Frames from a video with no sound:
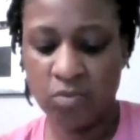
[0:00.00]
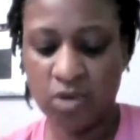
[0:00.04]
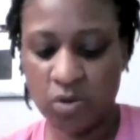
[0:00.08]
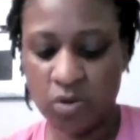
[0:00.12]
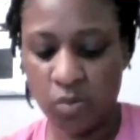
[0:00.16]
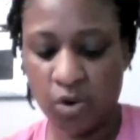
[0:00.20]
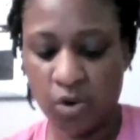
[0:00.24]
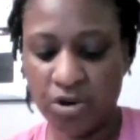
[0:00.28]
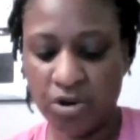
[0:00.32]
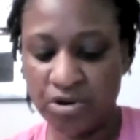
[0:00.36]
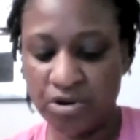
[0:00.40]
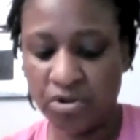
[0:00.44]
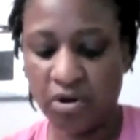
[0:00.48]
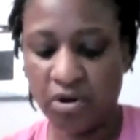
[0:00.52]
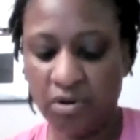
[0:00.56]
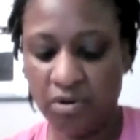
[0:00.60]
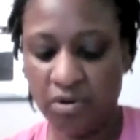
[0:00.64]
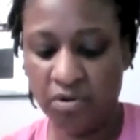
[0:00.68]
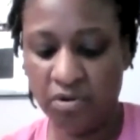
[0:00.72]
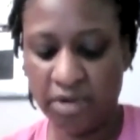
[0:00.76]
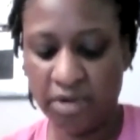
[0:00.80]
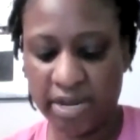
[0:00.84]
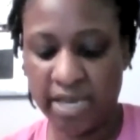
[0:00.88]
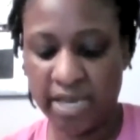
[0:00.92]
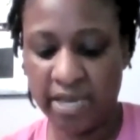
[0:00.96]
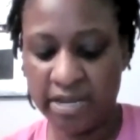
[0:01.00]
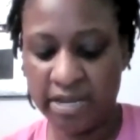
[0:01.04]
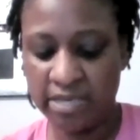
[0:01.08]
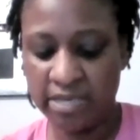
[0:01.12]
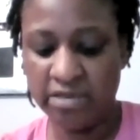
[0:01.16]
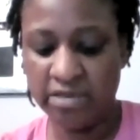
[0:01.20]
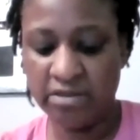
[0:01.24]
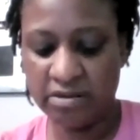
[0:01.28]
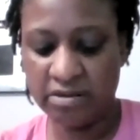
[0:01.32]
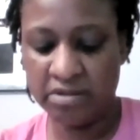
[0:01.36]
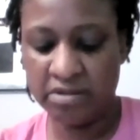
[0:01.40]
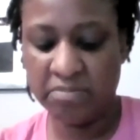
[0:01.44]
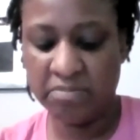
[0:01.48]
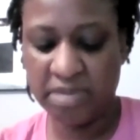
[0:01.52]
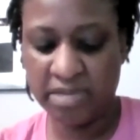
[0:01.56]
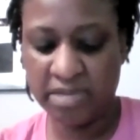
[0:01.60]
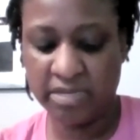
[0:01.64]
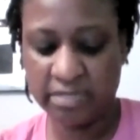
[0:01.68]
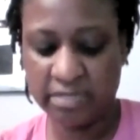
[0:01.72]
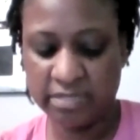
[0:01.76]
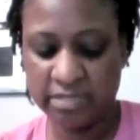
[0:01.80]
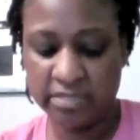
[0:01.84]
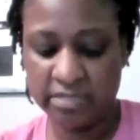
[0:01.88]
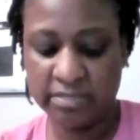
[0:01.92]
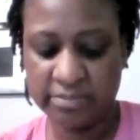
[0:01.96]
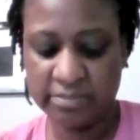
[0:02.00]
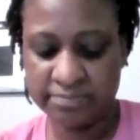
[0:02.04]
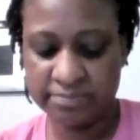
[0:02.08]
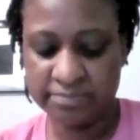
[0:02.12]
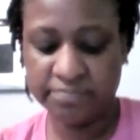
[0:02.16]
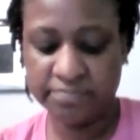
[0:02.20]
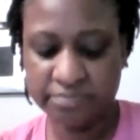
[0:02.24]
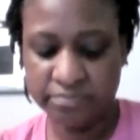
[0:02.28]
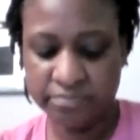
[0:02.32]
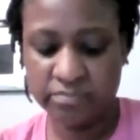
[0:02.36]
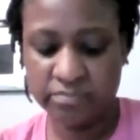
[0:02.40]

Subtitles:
Nobody want to work hard at it. You know what I mean?